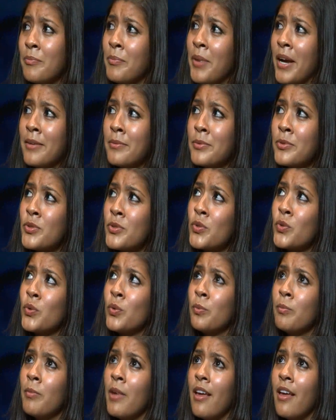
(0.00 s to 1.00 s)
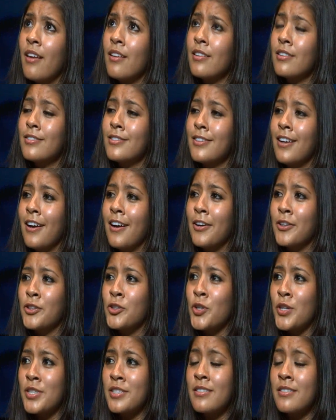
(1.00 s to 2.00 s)
Bible school, met
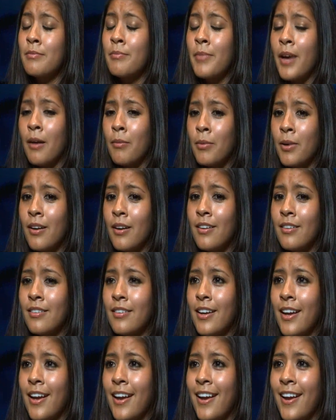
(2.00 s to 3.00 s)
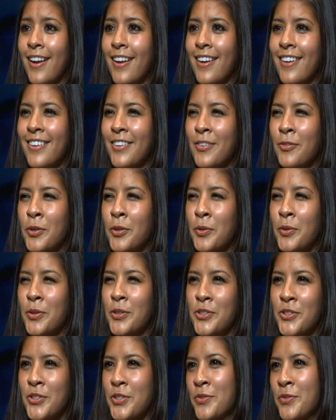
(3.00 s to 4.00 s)
Trust and Baba, and we were
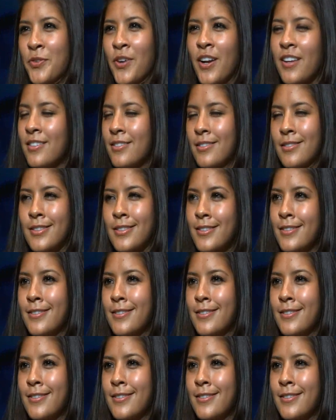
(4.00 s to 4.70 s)
just friends,